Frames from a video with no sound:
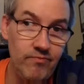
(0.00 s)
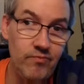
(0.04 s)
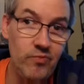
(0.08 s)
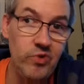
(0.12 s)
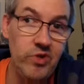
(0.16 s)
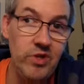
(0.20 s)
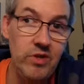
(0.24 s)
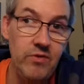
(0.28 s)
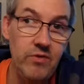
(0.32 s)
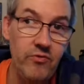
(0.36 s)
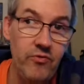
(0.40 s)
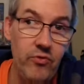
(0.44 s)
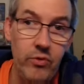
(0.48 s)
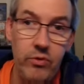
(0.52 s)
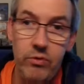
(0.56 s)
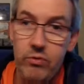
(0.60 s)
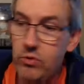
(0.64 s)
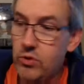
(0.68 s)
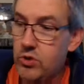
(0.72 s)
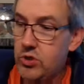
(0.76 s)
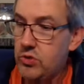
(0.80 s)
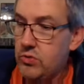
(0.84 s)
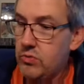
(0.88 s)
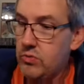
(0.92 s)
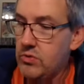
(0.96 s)
Without
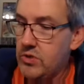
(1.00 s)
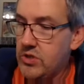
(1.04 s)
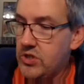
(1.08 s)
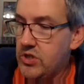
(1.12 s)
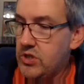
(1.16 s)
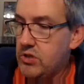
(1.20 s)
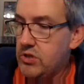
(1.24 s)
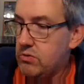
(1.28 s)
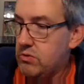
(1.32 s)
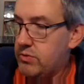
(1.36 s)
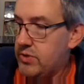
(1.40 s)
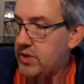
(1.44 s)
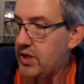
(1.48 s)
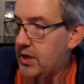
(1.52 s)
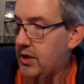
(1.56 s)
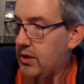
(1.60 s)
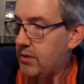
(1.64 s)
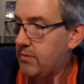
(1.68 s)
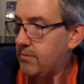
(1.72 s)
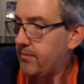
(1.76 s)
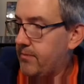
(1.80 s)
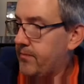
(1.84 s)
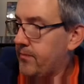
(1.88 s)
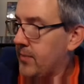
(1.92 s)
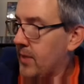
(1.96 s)
further ado, let's see what we
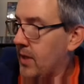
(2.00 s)
got.